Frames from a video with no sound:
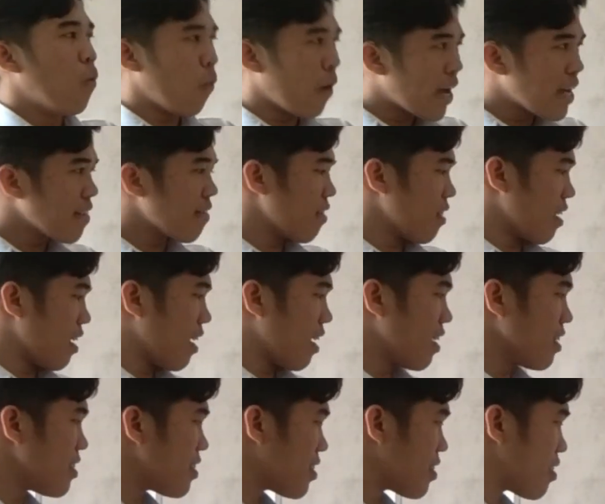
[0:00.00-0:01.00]
weight
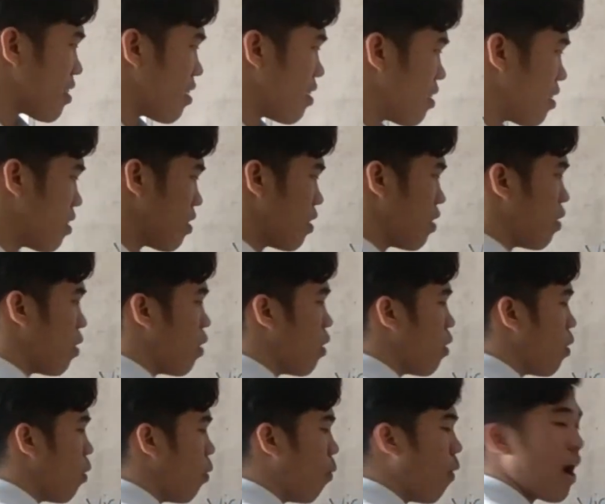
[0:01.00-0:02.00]
is
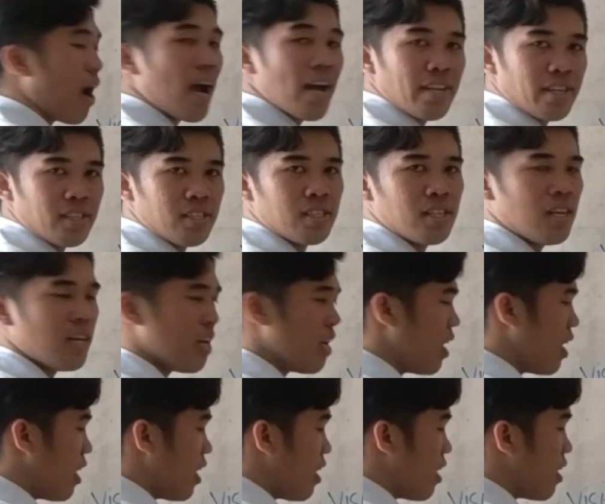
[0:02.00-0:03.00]
1.
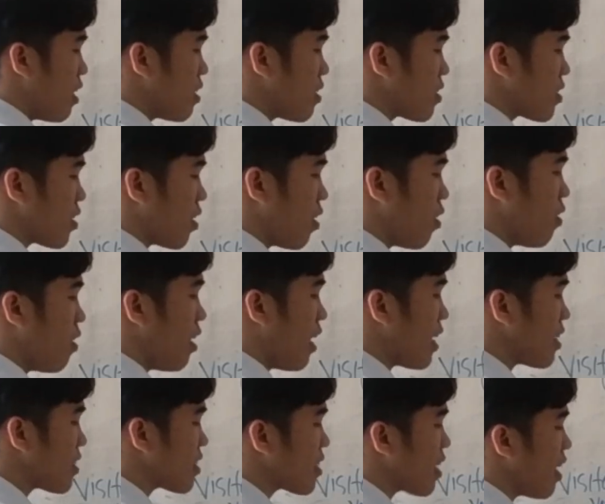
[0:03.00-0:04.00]
So
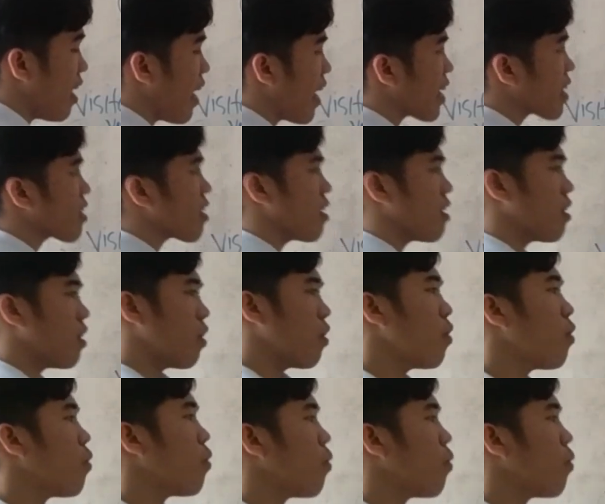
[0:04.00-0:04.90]
let's select